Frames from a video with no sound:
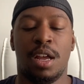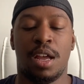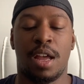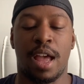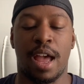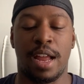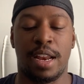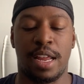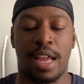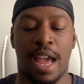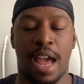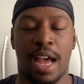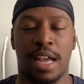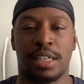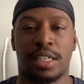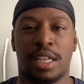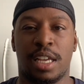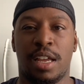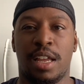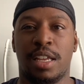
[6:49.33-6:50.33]
and he
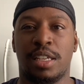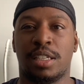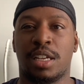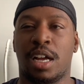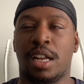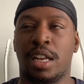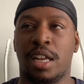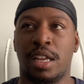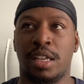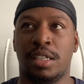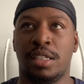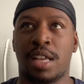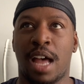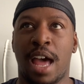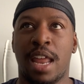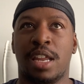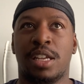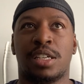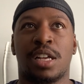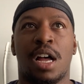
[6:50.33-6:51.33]
has his on his,
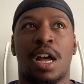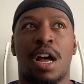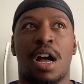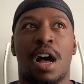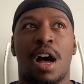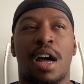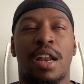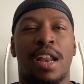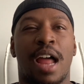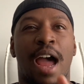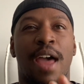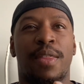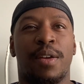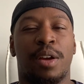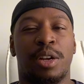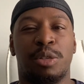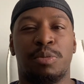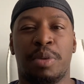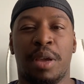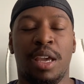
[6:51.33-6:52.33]
had his on either
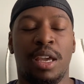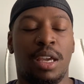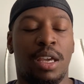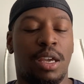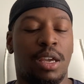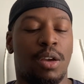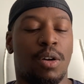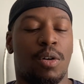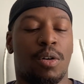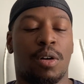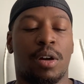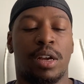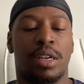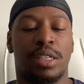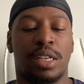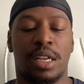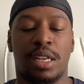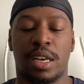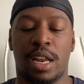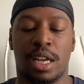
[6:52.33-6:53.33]
his pinky or his
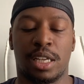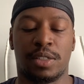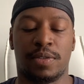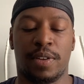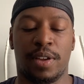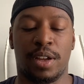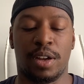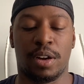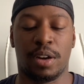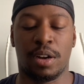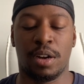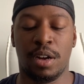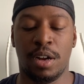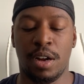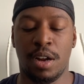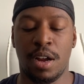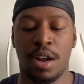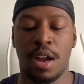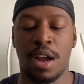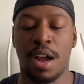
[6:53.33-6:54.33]
index finger.
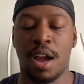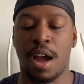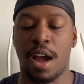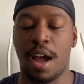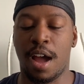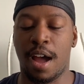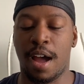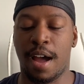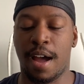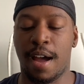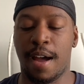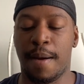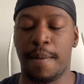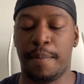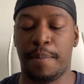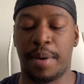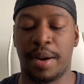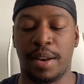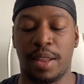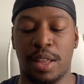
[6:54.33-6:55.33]

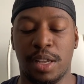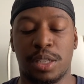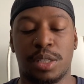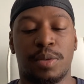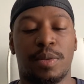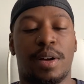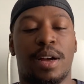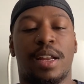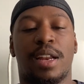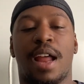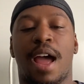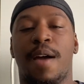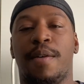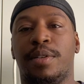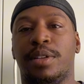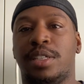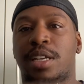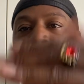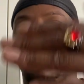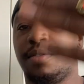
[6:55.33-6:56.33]
But this one I
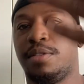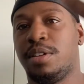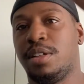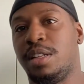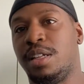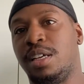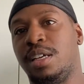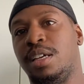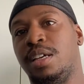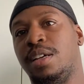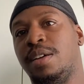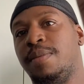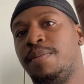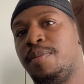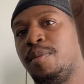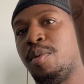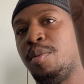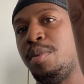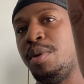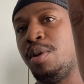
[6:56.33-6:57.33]
will definitely
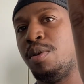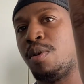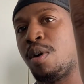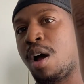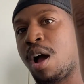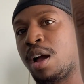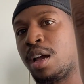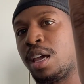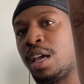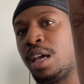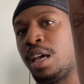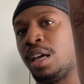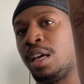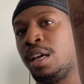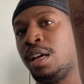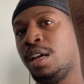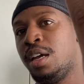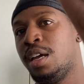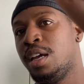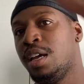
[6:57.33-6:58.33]
be
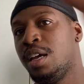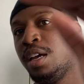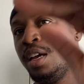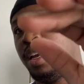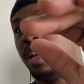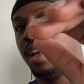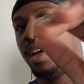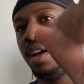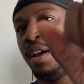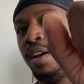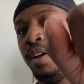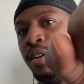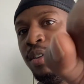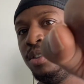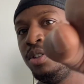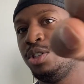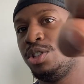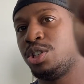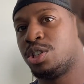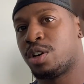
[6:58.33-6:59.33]
rocking
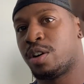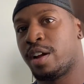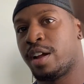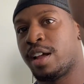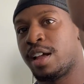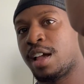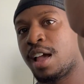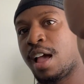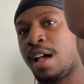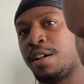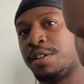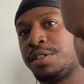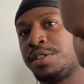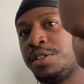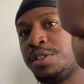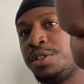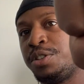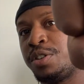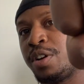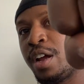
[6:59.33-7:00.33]
during House
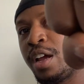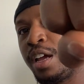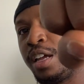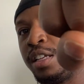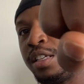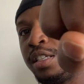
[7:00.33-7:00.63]
of the Dragon